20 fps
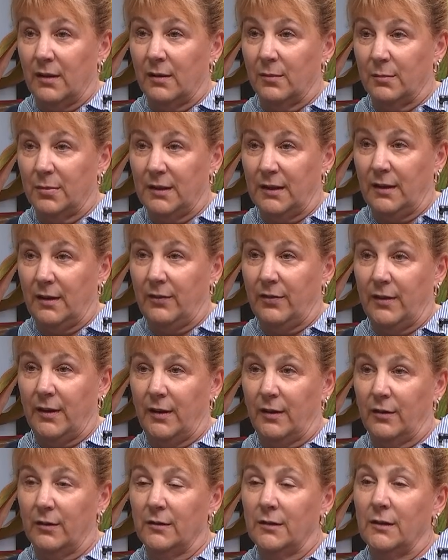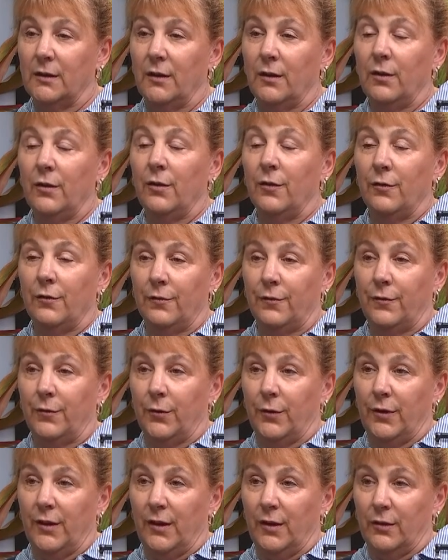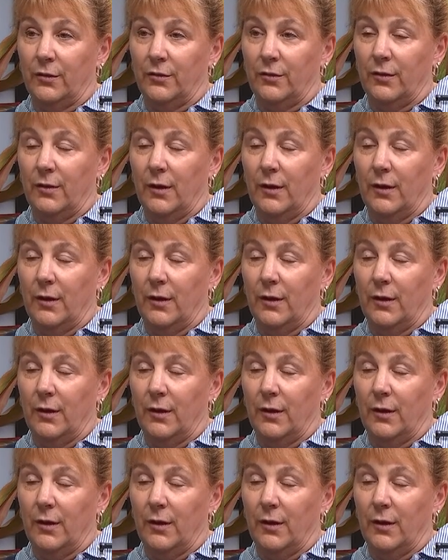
completed there for the uh,